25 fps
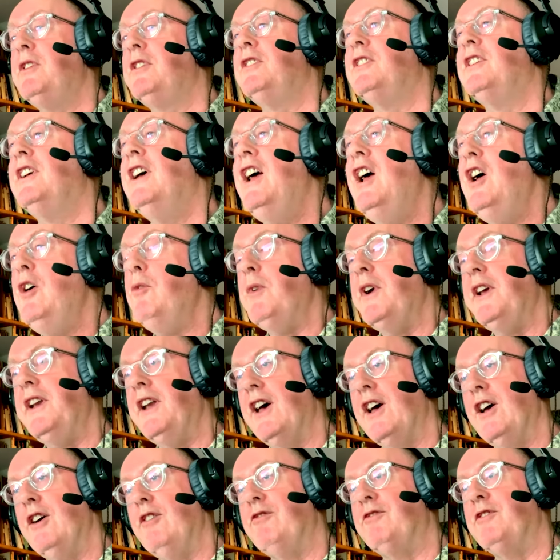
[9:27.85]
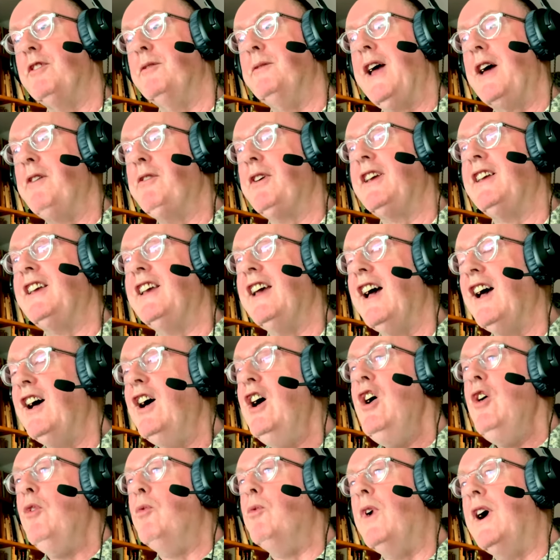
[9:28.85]
And we know from having
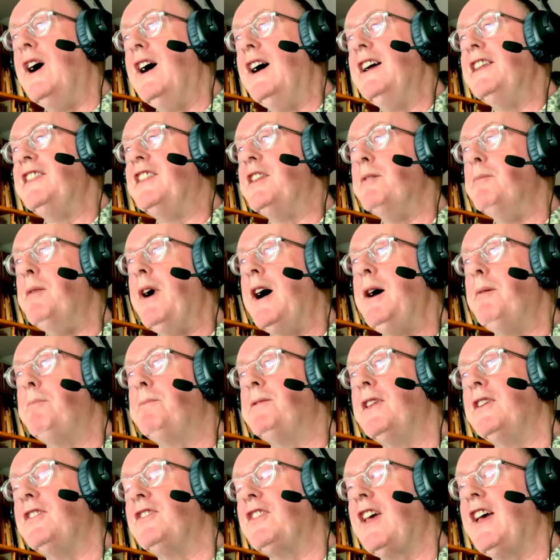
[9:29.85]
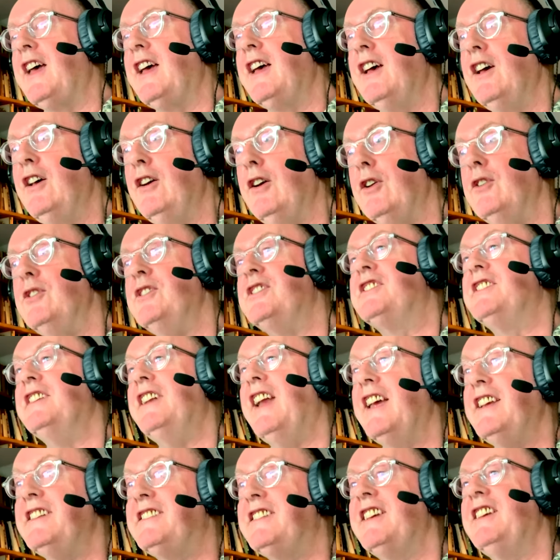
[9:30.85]
wired them up that they're
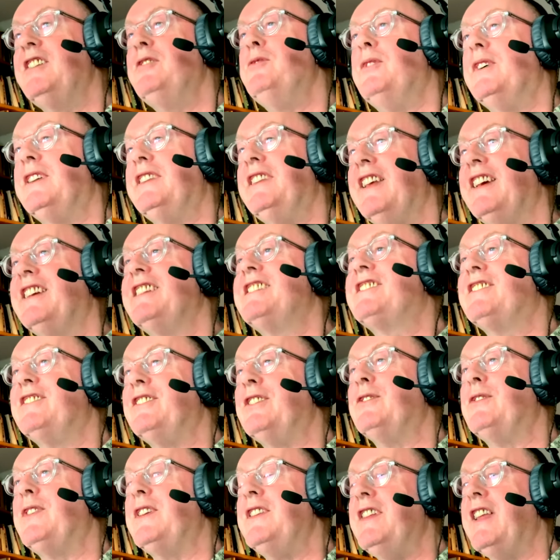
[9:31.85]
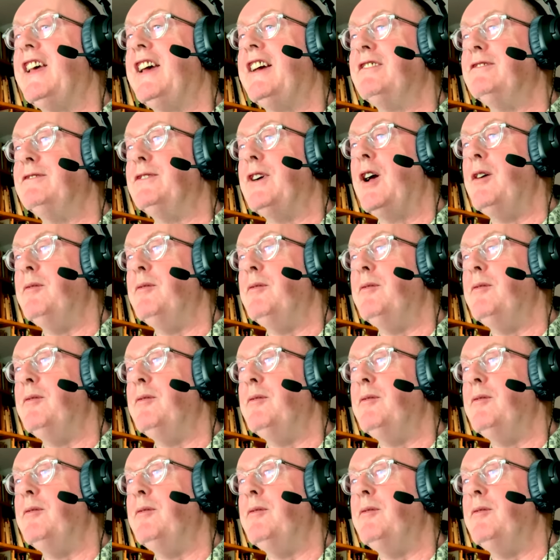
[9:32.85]
hallucinating when they're sort of in their